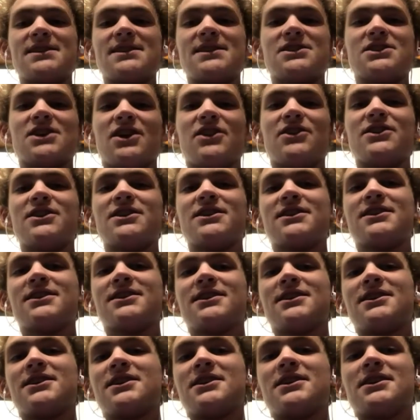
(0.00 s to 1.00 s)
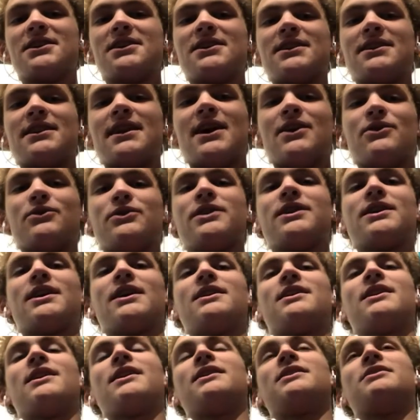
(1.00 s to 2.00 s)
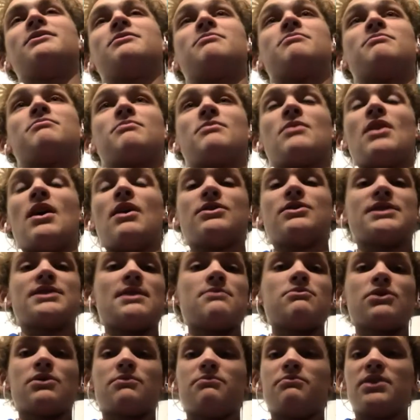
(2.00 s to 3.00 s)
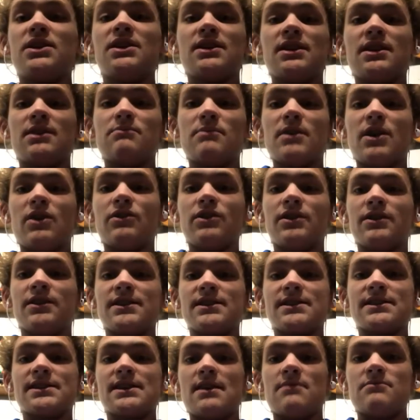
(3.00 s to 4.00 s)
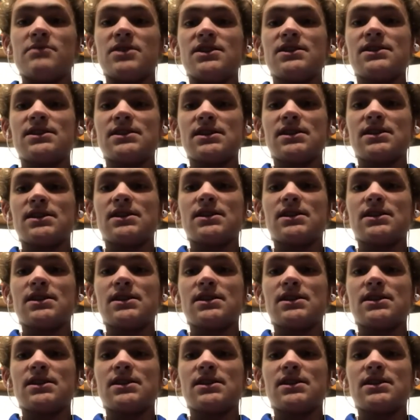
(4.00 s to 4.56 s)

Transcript: each other that weekend. And I was able to beat him out in the semis,